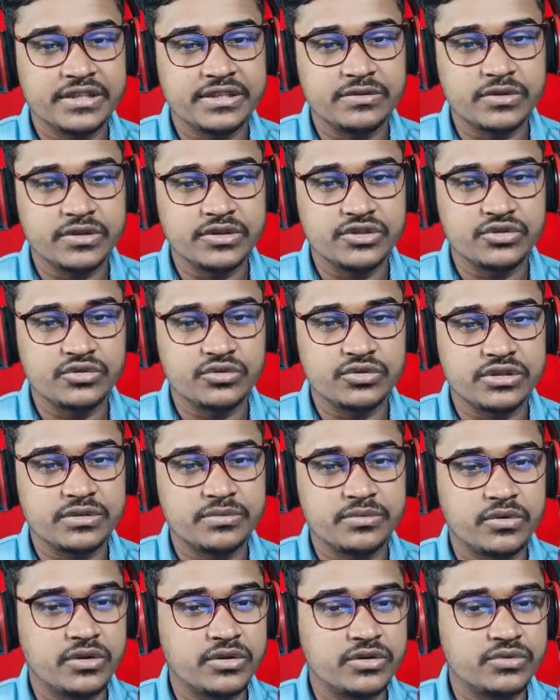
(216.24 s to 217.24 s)
You can choose,
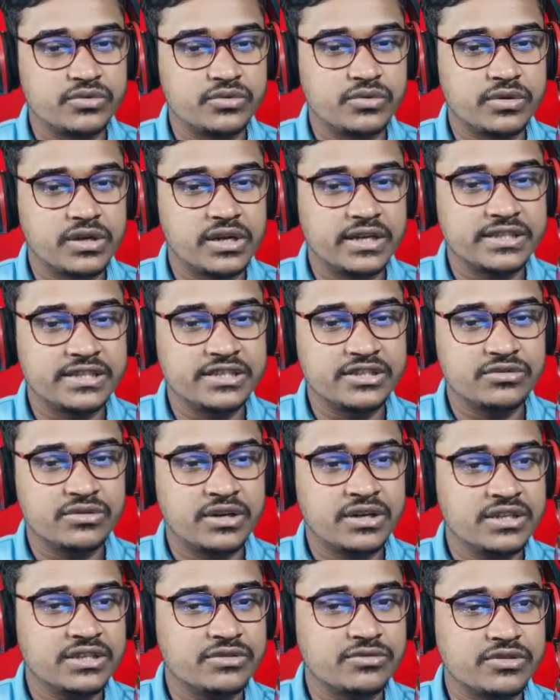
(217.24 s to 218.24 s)
if you want to do like this
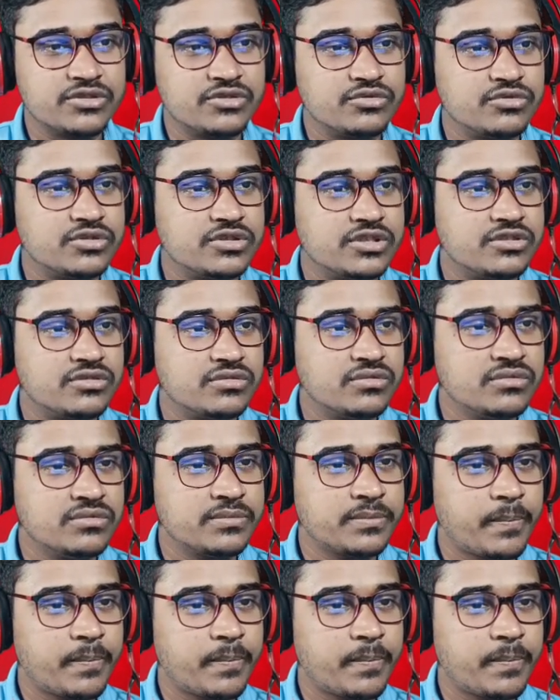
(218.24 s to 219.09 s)
one, you can choose this one.